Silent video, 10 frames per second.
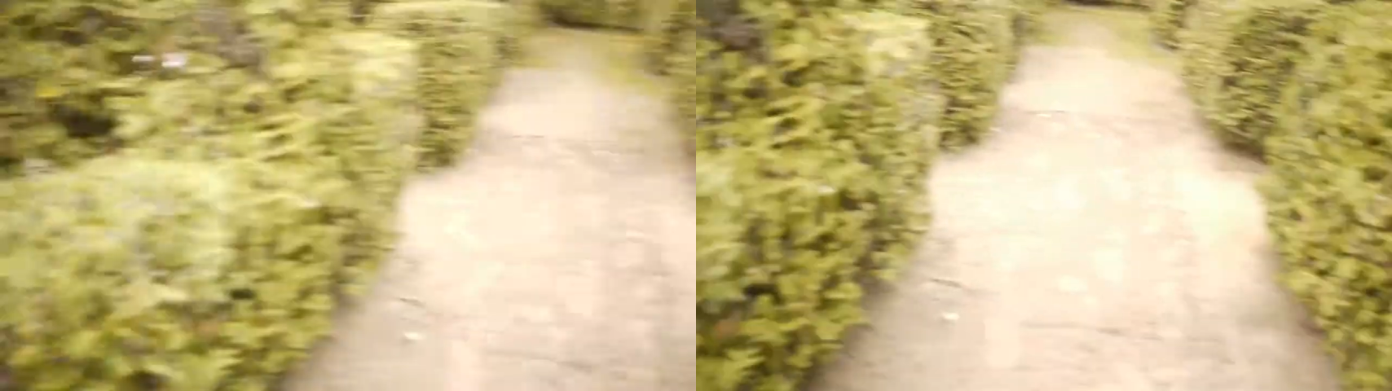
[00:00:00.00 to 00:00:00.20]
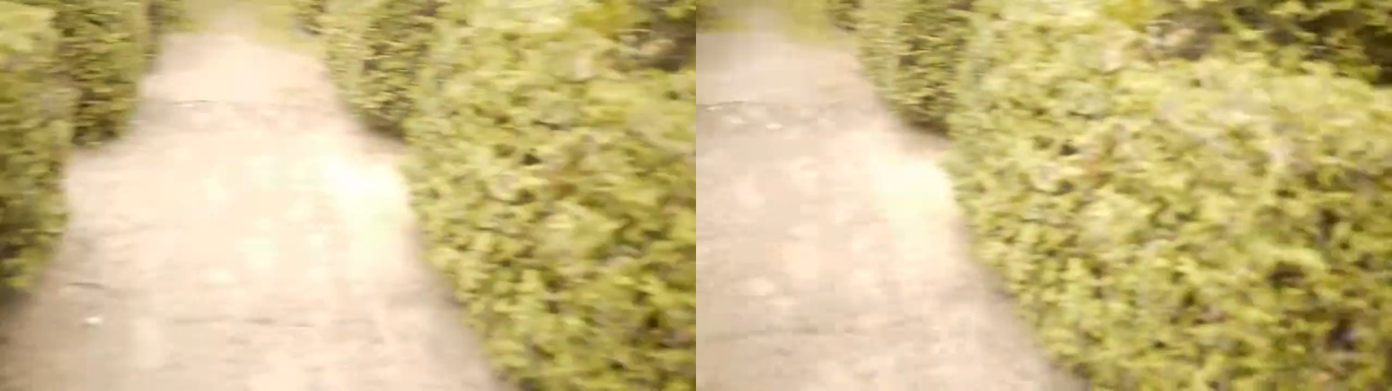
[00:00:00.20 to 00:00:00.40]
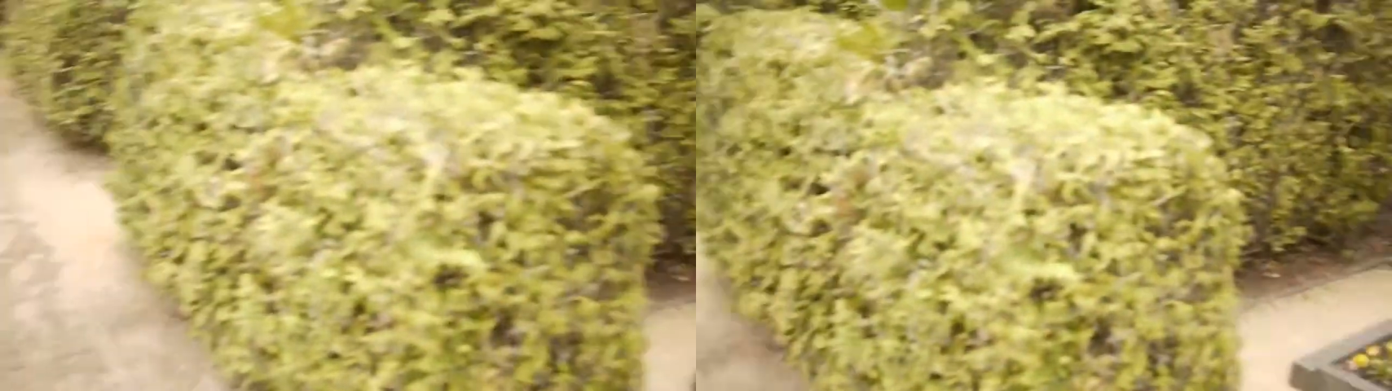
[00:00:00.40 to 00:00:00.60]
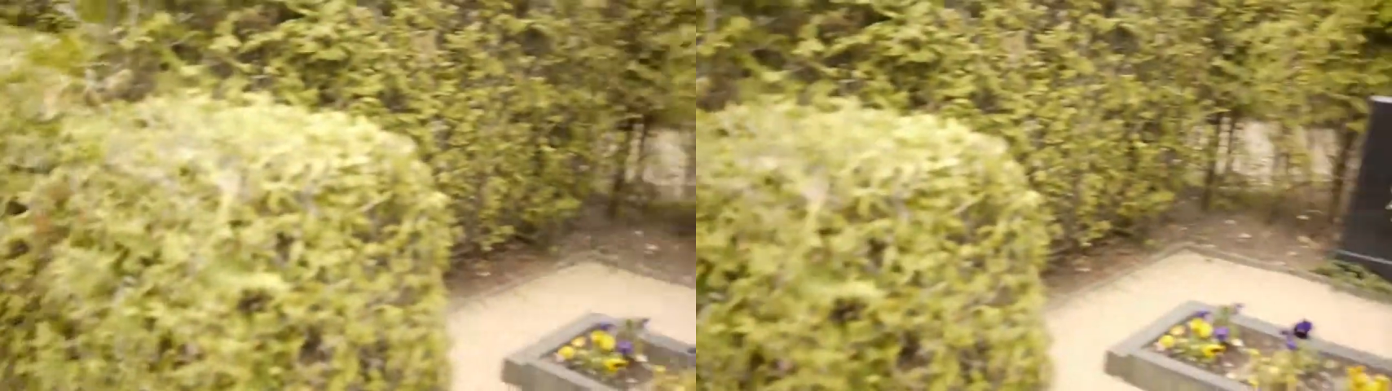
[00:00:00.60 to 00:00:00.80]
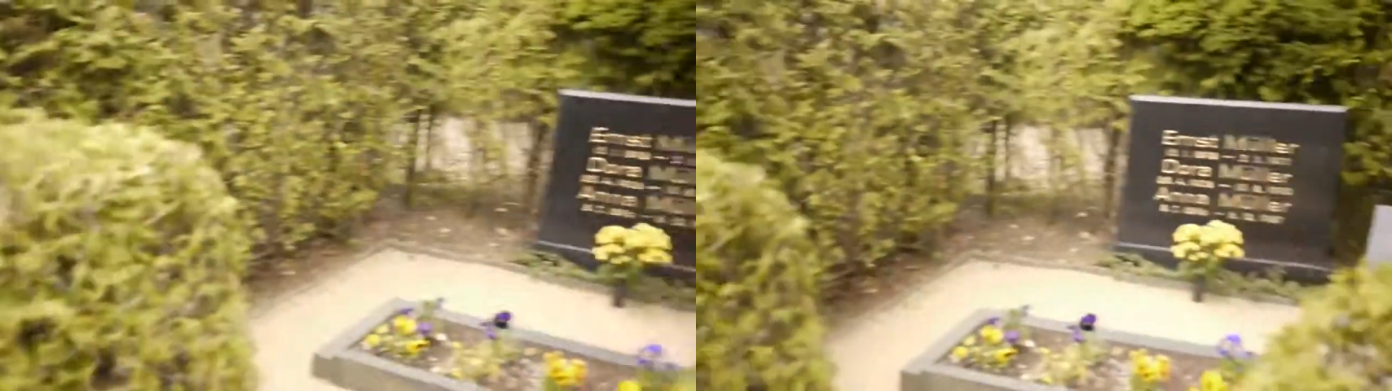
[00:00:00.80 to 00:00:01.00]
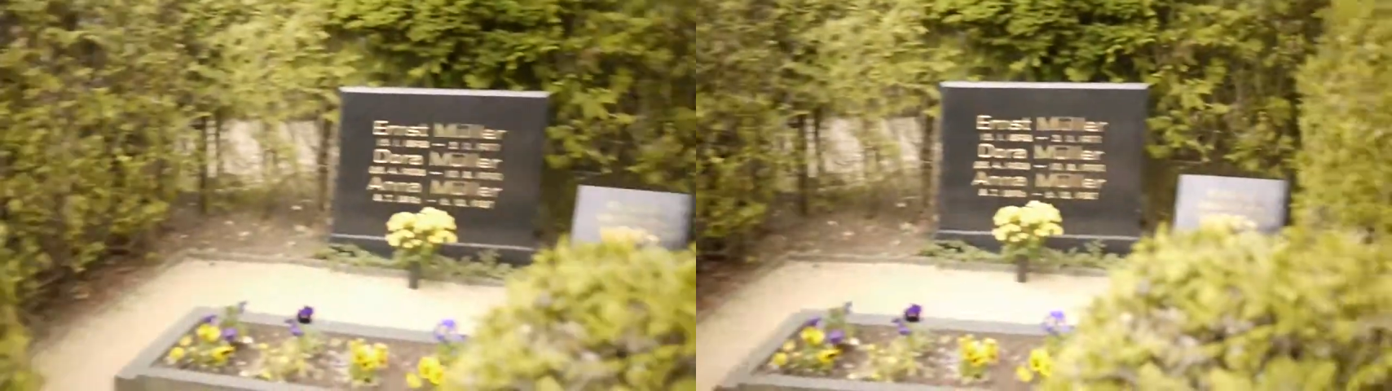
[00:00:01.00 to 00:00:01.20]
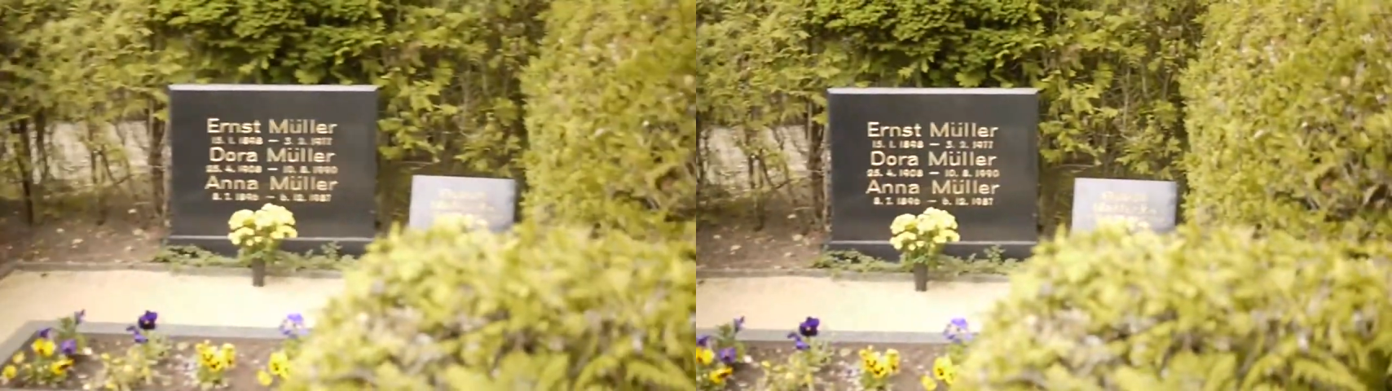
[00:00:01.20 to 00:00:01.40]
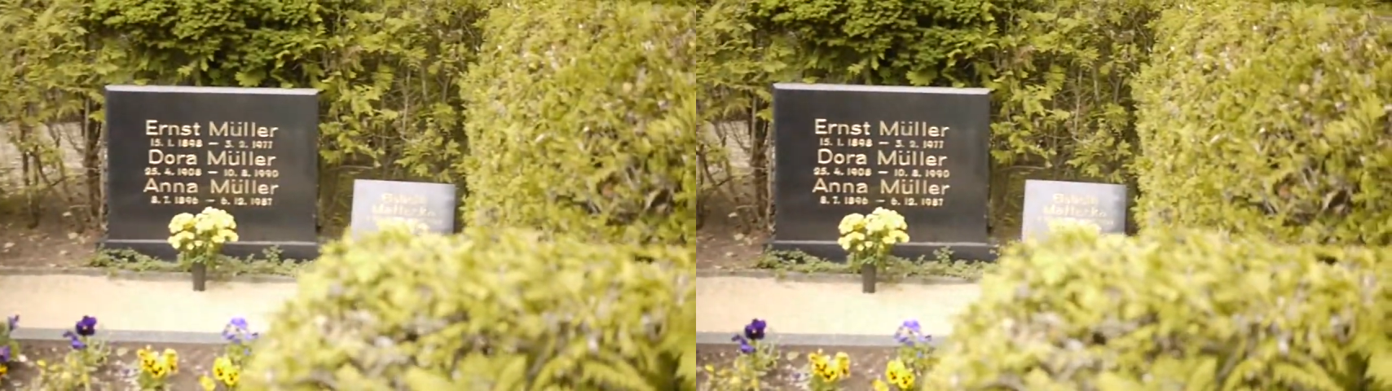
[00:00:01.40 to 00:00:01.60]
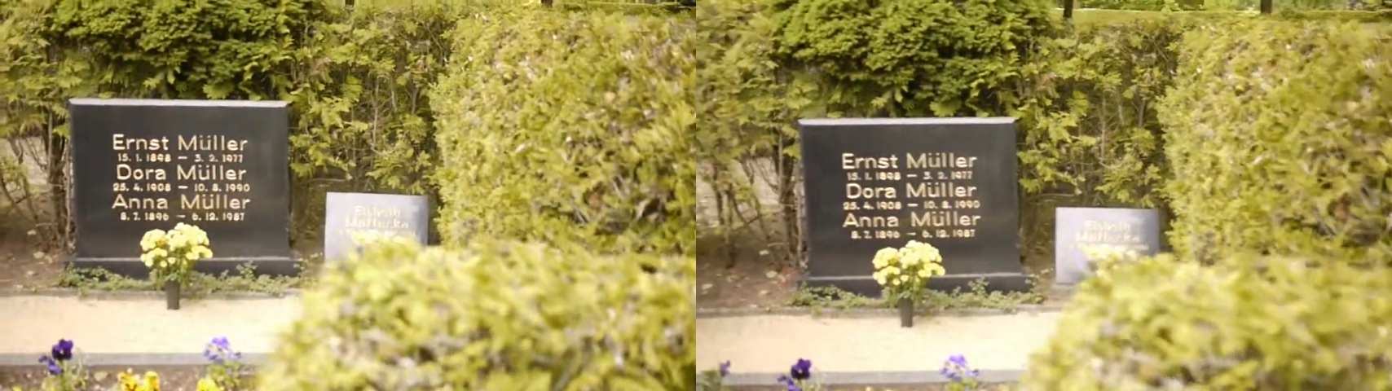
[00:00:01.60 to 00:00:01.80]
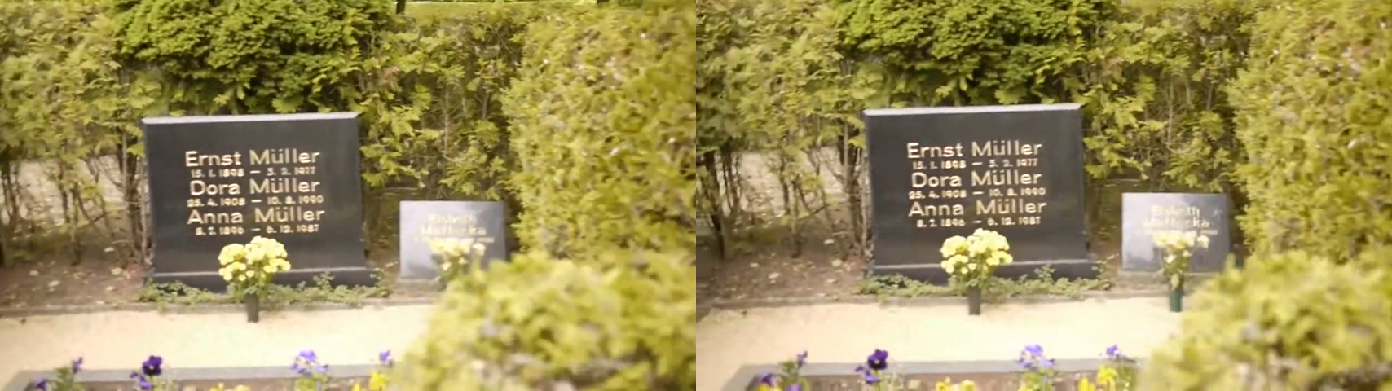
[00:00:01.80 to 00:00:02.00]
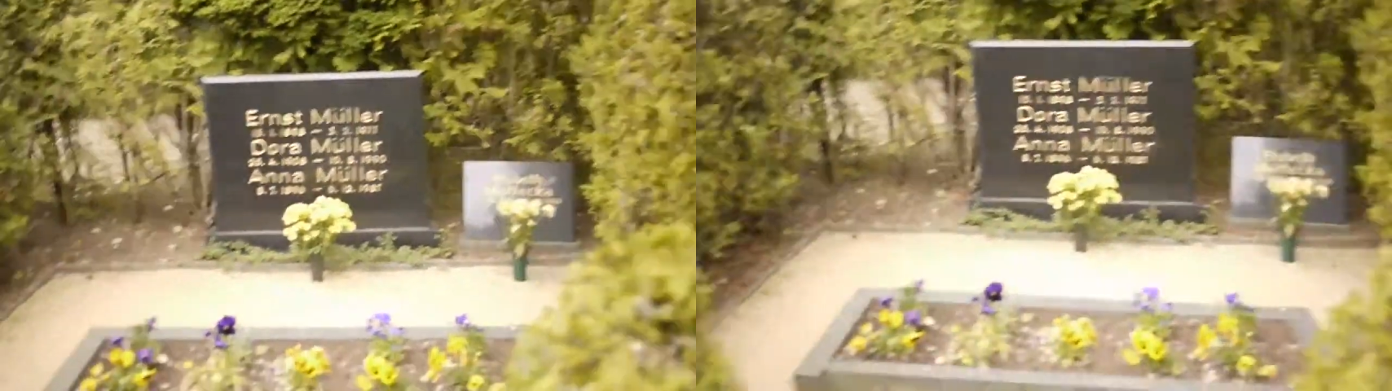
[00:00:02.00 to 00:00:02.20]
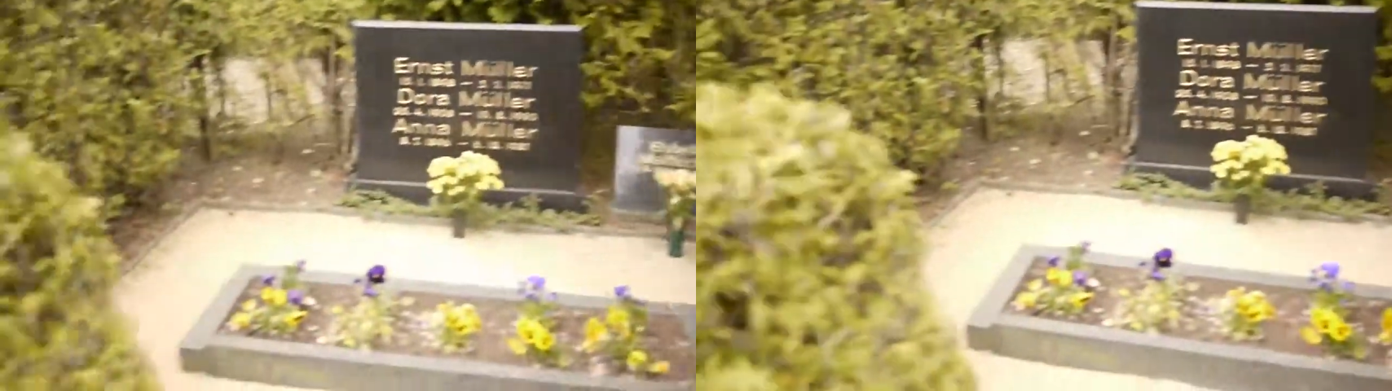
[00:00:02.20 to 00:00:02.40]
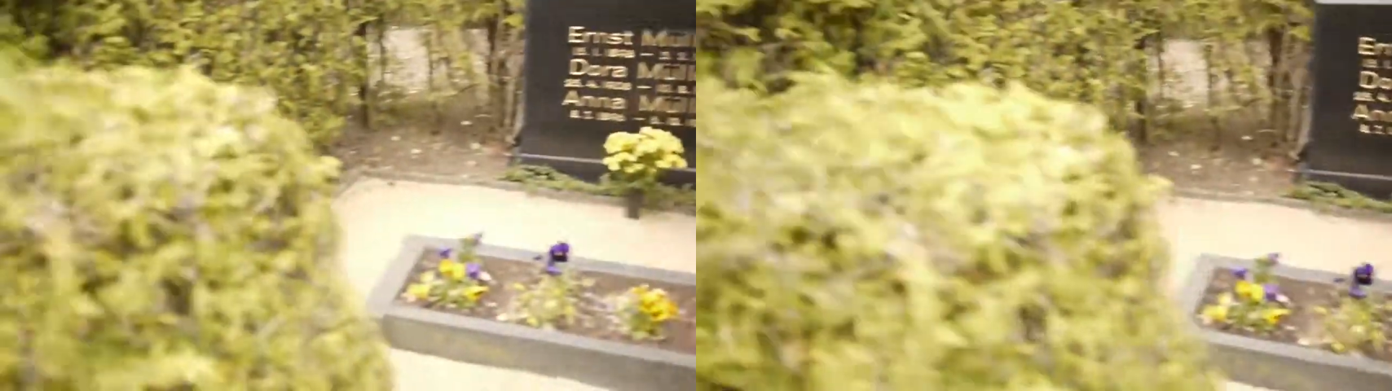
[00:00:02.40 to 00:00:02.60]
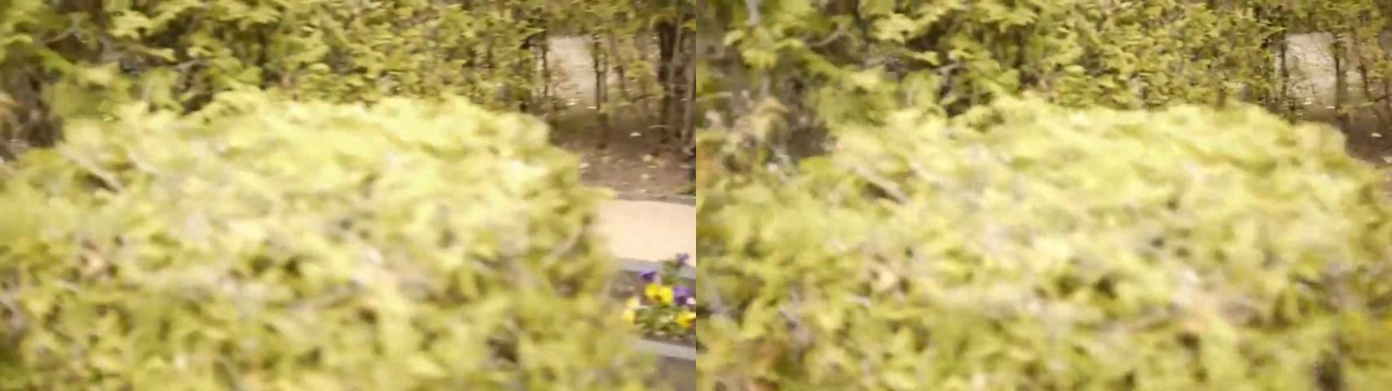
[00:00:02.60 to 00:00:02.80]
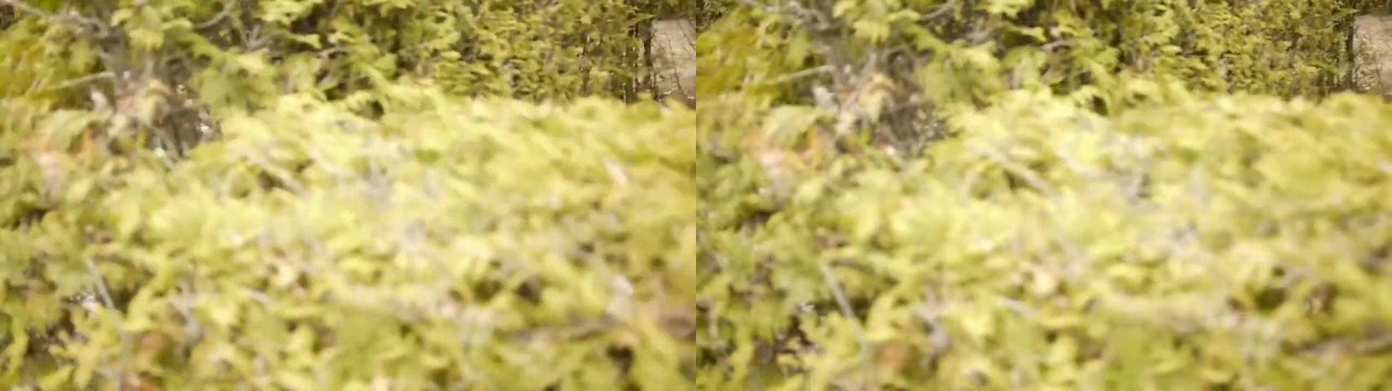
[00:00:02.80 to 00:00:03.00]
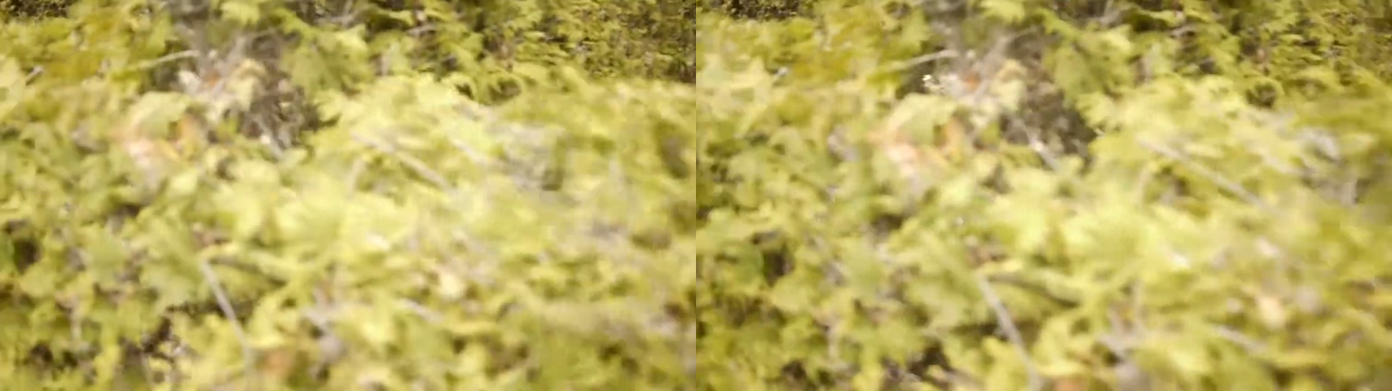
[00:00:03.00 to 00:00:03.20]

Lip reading: (no speaker visible)